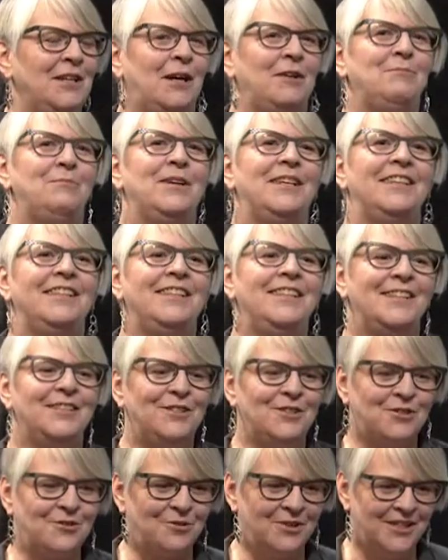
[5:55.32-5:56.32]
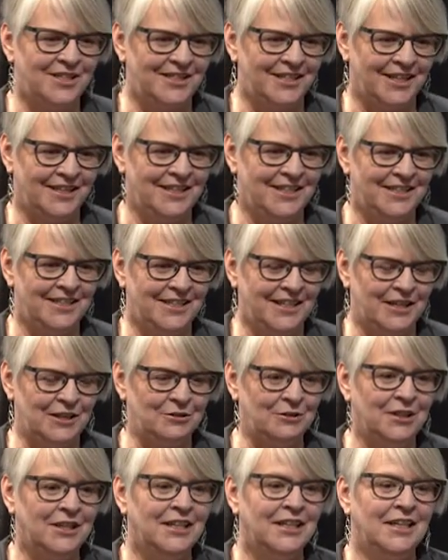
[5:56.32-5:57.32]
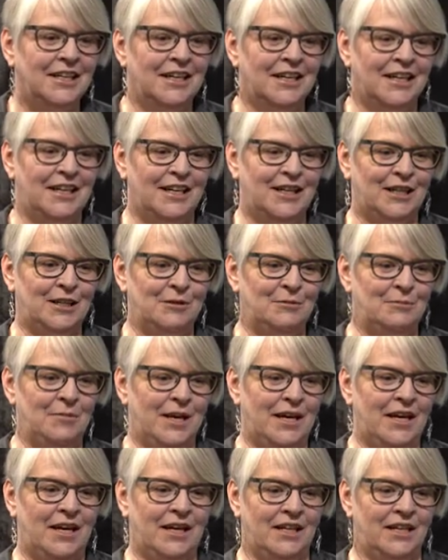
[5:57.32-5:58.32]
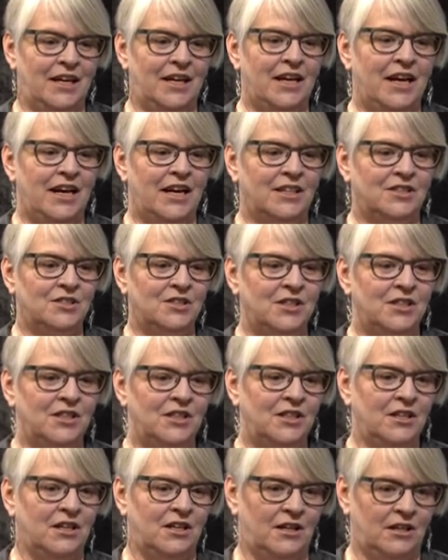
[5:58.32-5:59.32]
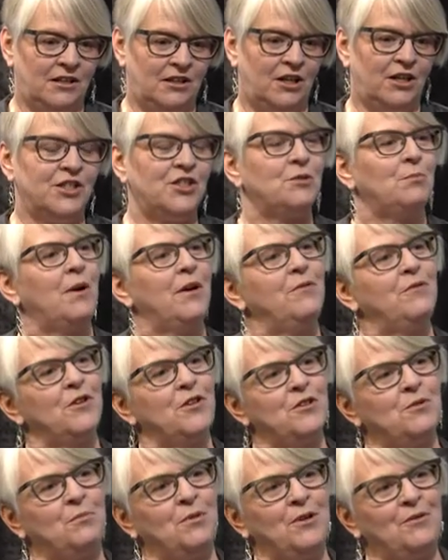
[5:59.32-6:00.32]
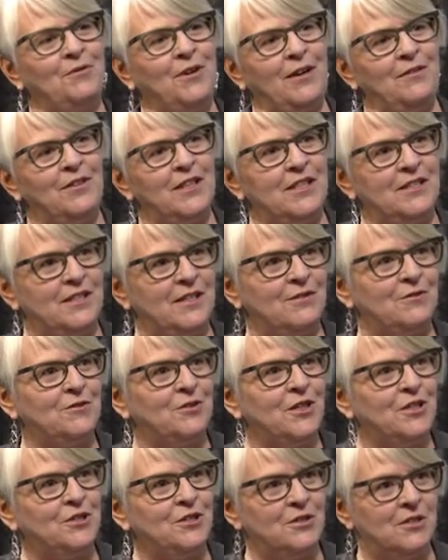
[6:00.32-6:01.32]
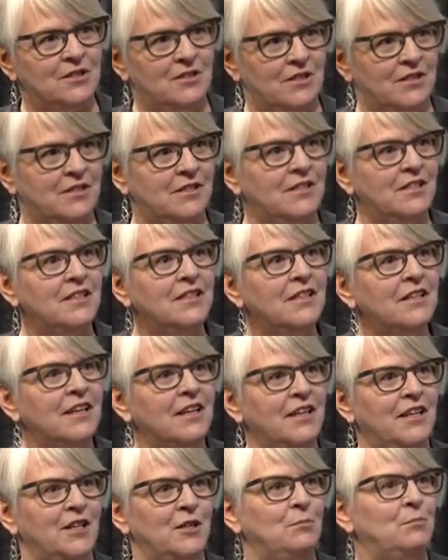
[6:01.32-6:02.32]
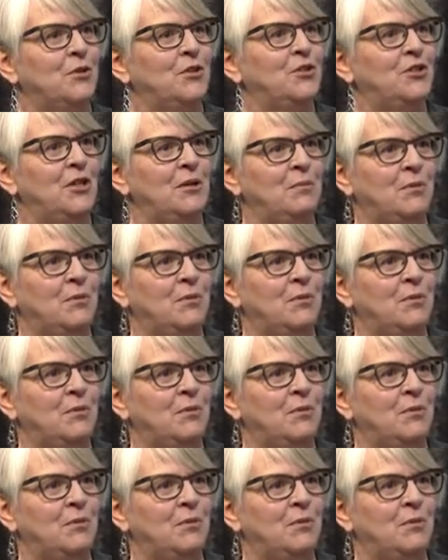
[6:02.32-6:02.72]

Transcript: I've been in the industry a decade now. Um, and I actually uh, launched my first book five days after I turned 60. I had a birthday